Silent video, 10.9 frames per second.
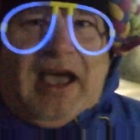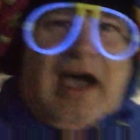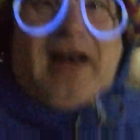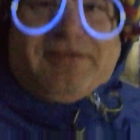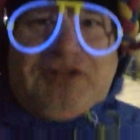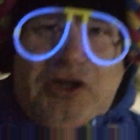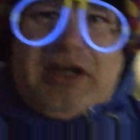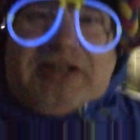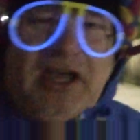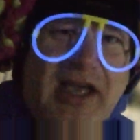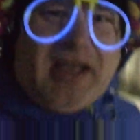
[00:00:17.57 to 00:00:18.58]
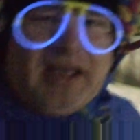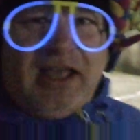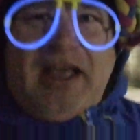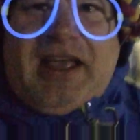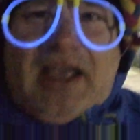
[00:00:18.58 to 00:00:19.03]
and I've done it
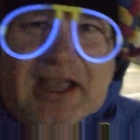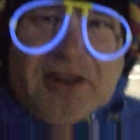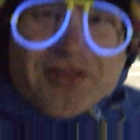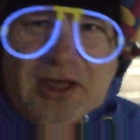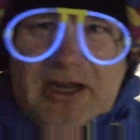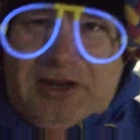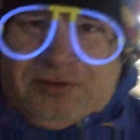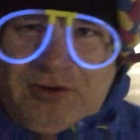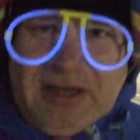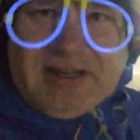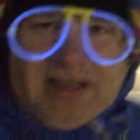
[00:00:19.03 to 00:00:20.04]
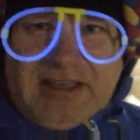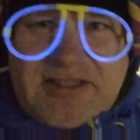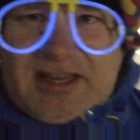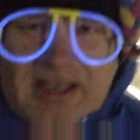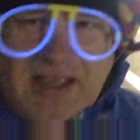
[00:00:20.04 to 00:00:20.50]
in 33
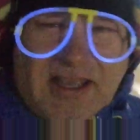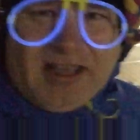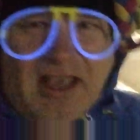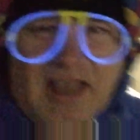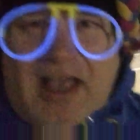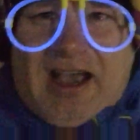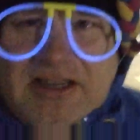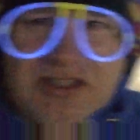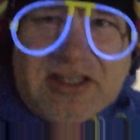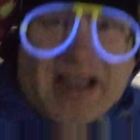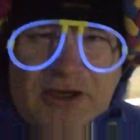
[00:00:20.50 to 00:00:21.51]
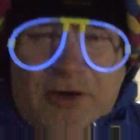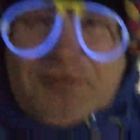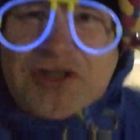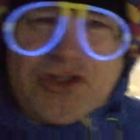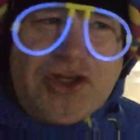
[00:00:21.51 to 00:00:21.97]
days. I started off
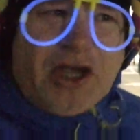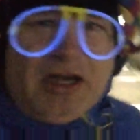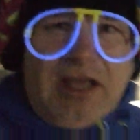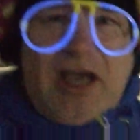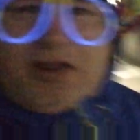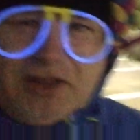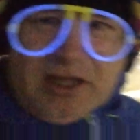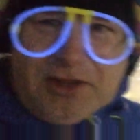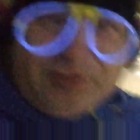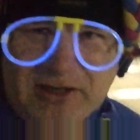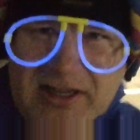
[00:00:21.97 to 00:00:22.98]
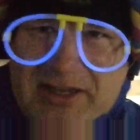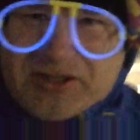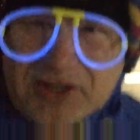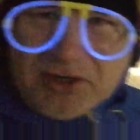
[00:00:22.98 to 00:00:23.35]
this journey 33 days